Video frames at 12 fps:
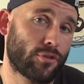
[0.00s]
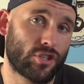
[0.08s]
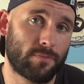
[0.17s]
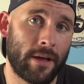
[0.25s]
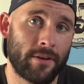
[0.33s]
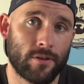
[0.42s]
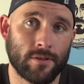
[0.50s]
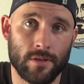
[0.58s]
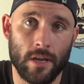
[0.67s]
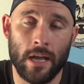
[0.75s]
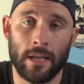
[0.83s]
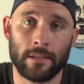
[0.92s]
suspenders
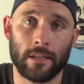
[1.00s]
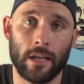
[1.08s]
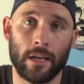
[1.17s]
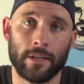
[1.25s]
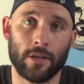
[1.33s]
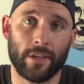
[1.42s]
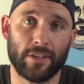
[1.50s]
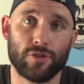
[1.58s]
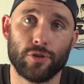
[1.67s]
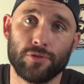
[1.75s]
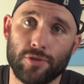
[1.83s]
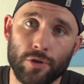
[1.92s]
and, you know, like a
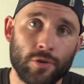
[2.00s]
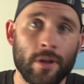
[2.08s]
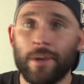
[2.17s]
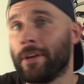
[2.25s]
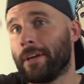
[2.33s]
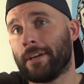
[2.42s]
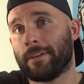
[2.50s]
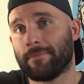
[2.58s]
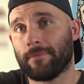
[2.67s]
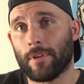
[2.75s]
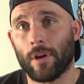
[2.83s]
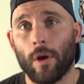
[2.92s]
zoot suit,
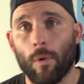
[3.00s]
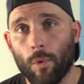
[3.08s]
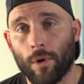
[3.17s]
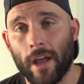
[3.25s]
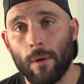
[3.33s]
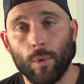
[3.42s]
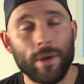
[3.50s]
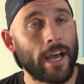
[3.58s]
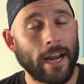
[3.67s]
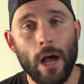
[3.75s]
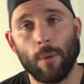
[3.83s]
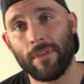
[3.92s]
okay, well, we got
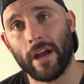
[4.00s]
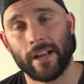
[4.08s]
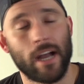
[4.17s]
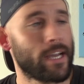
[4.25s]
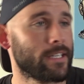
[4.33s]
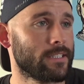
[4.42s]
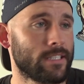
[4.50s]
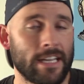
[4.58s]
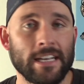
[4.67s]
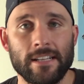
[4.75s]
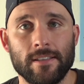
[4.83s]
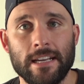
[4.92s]
to help that guy. He
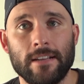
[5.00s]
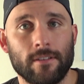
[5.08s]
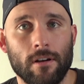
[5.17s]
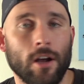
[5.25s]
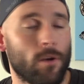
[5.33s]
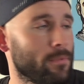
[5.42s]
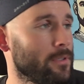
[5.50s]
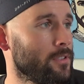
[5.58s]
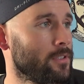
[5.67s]
needs our help.